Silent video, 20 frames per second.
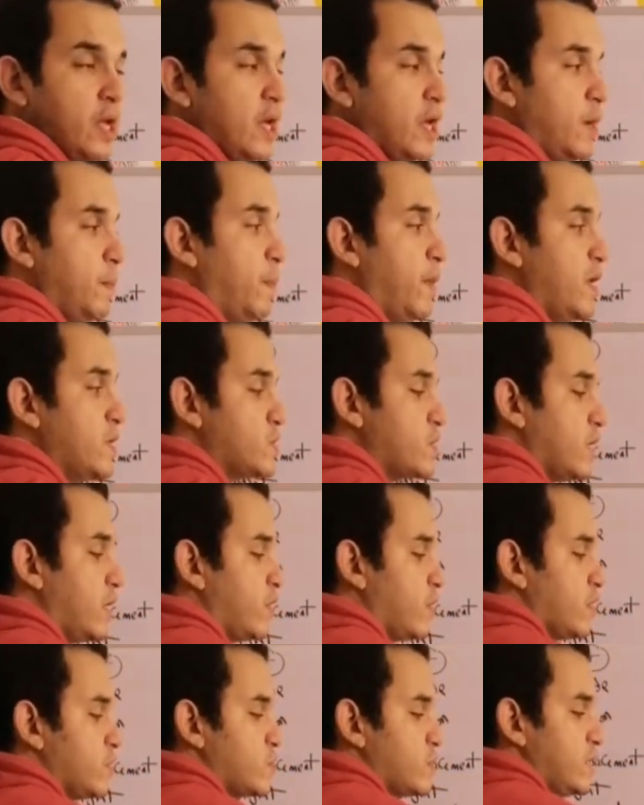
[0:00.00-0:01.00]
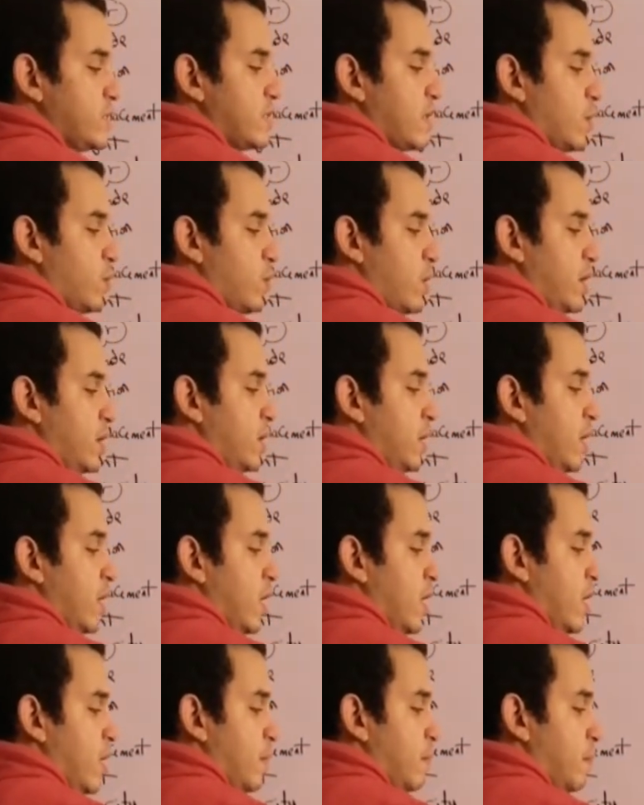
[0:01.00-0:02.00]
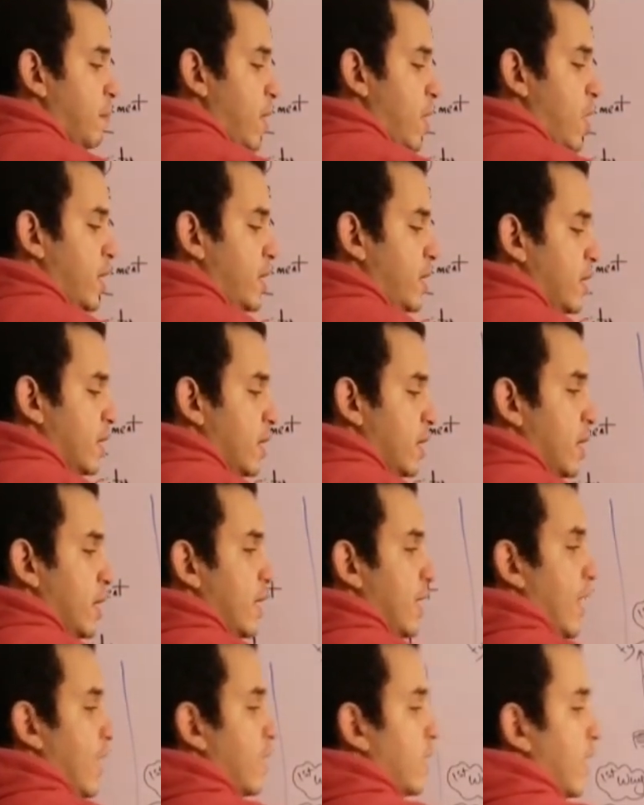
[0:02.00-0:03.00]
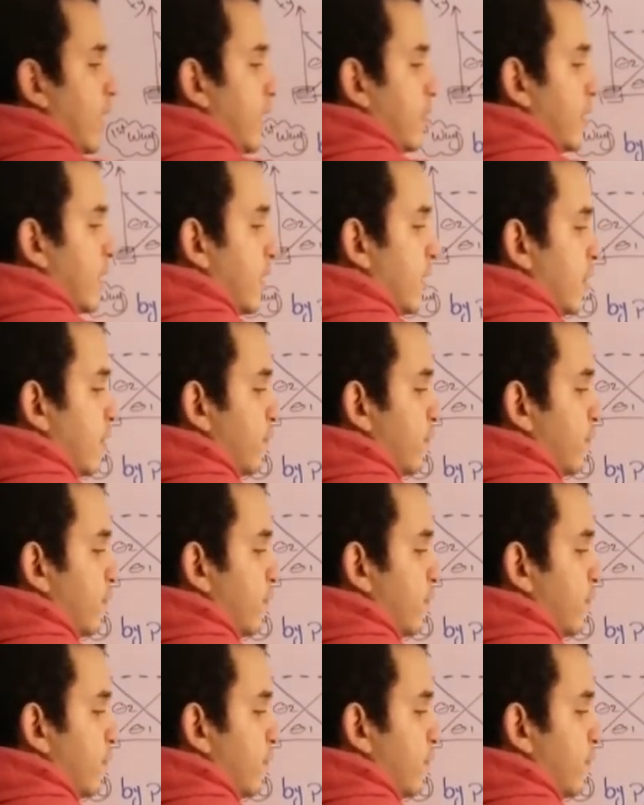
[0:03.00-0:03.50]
Replacing the theta 1 by calculating